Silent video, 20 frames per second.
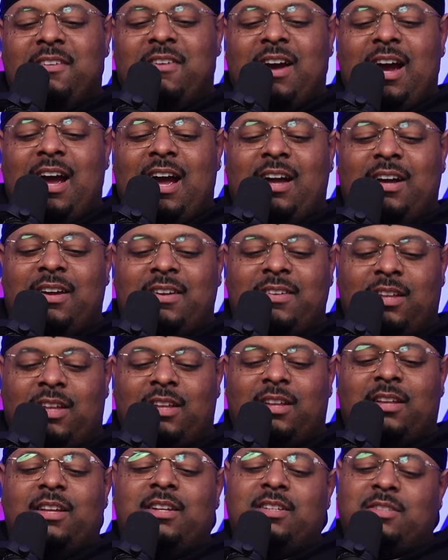Right?
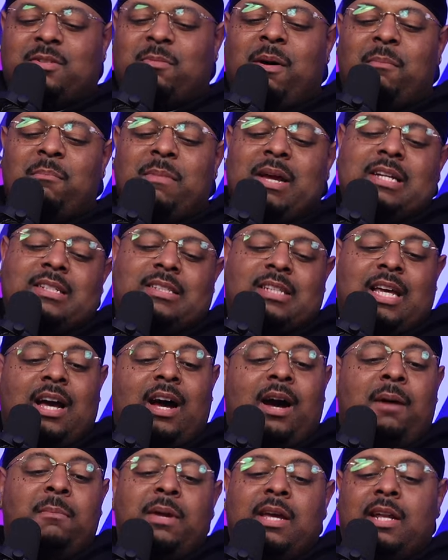So my man said,
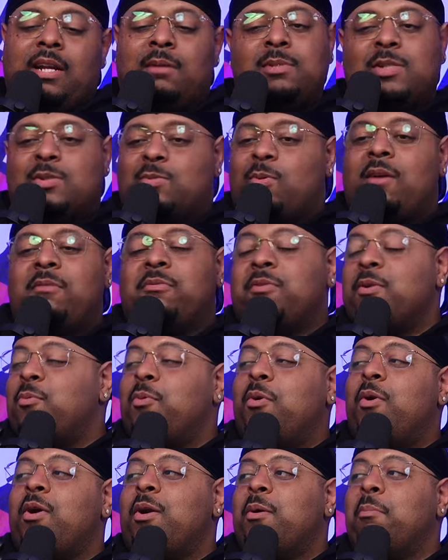I'm in. I'm just waiting for the
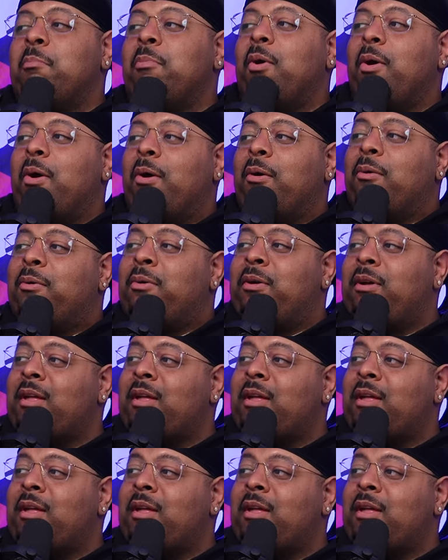water to boil.